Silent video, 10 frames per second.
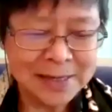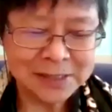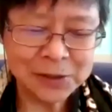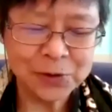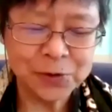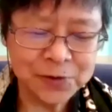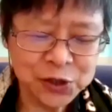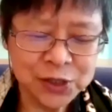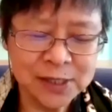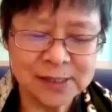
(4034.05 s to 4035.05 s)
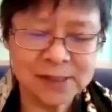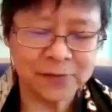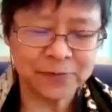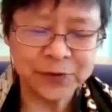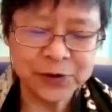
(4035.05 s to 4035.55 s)
So Uvashi is the
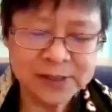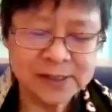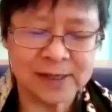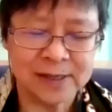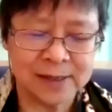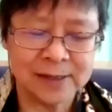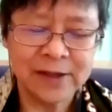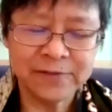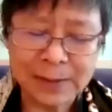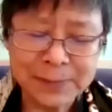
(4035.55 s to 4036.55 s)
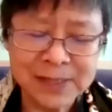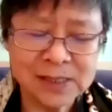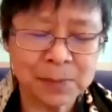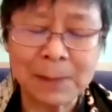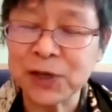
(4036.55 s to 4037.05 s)
first
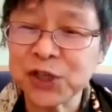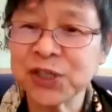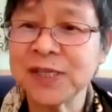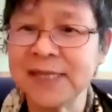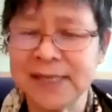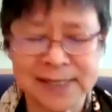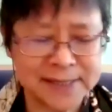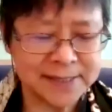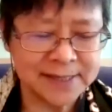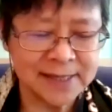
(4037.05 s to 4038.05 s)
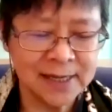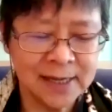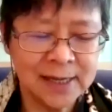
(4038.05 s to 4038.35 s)
feminist publisher in India,